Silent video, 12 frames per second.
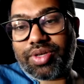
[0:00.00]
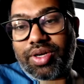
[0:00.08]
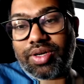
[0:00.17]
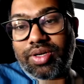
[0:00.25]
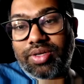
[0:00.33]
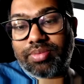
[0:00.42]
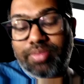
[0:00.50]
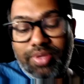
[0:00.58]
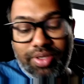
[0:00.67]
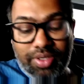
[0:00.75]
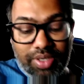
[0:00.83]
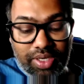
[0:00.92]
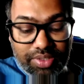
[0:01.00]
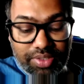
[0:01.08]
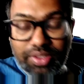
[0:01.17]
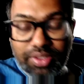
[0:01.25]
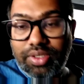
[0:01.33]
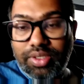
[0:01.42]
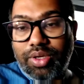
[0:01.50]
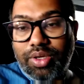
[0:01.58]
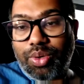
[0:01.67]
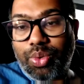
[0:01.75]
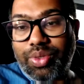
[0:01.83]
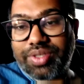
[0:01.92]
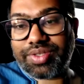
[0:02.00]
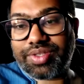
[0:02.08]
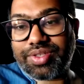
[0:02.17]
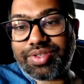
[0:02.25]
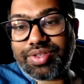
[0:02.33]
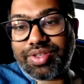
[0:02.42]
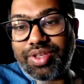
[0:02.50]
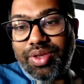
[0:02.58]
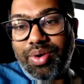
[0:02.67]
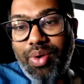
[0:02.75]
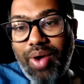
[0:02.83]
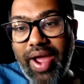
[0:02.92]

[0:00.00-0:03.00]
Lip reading: Arnab Naskar, who is the CEO